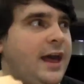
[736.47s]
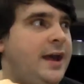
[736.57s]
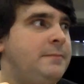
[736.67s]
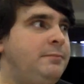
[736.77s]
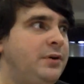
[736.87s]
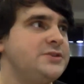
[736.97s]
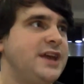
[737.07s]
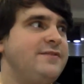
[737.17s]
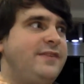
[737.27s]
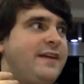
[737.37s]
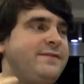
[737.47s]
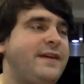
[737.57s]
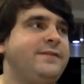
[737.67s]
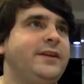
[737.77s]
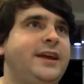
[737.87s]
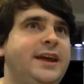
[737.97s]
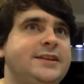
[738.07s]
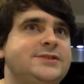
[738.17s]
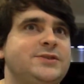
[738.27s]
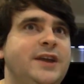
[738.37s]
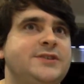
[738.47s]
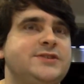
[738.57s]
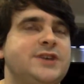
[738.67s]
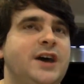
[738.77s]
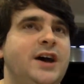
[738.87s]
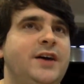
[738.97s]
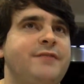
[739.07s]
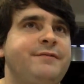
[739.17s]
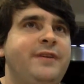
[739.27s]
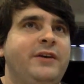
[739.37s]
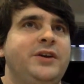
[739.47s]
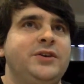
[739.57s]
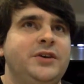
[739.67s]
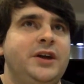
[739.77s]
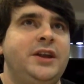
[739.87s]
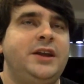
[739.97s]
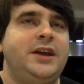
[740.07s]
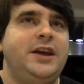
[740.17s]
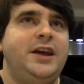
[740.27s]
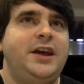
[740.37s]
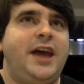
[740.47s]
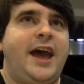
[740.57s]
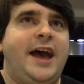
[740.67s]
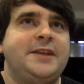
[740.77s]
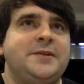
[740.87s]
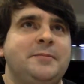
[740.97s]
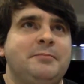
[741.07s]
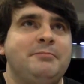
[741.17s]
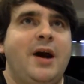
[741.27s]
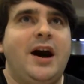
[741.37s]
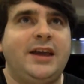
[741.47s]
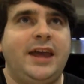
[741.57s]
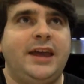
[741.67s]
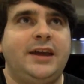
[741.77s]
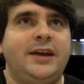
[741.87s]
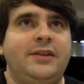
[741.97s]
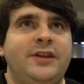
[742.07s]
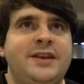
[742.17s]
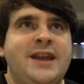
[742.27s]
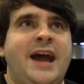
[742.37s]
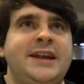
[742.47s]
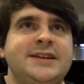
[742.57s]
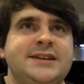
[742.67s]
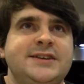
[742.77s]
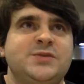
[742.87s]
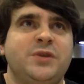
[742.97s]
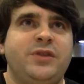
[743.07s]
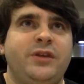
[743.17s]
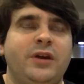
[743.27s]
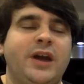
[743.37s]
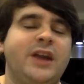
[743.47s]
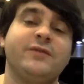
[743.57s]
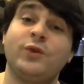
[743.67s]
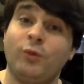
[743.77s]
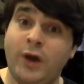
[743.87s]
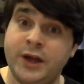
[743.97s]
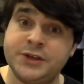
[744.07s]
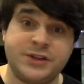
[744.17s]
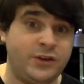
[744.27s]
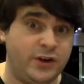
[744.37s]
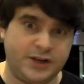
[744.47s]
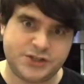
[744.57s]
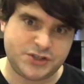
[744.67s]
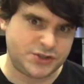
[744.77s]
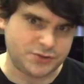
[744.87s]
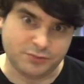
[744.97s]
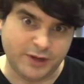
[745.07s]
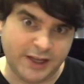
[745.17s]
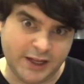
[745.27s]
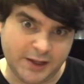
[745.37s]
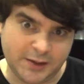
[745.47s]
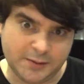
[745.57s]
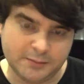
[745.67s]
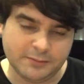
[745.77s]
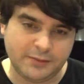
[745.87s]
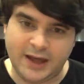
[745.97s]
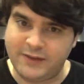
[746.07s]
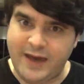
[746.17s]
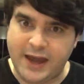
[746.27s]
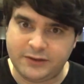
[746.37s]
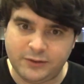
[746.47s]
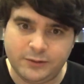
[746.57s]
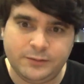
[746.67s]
and personally, I think I feel like it's it's uh, very good at mocking the 90s with their kind of grunge and their extreme kind of attitude.